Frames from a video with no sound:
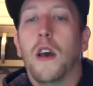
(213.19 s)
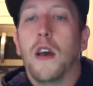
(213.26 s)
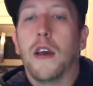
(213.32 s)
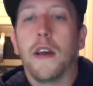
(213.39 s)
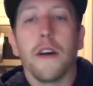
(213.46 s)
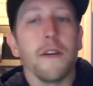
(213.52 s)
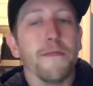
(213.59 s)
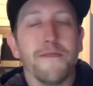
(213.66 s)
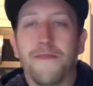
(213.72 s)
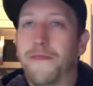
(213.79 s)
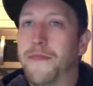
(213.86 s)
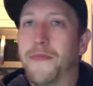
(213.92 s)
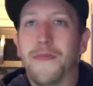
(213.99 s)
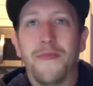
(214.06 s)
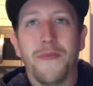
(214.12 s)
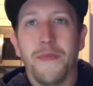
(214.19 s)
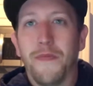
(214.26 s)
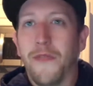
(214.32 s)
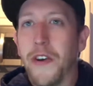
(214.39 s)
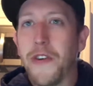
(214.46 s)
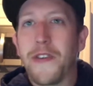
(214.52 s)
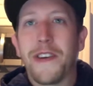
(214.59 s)
you know,
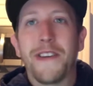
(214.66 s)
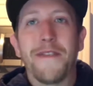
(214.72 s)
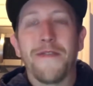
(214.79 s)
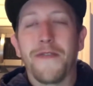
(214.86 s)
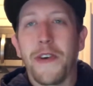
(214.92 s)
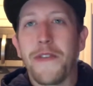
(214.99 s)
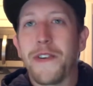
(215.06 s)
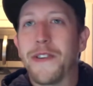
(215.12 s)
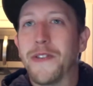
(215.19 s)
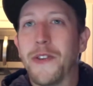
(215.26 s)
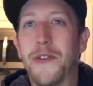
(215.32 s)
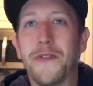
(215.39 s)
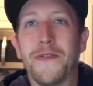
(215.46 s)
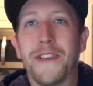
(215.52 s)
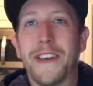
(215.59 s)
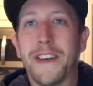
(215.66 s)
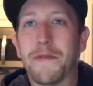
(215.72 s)
very, very lonely.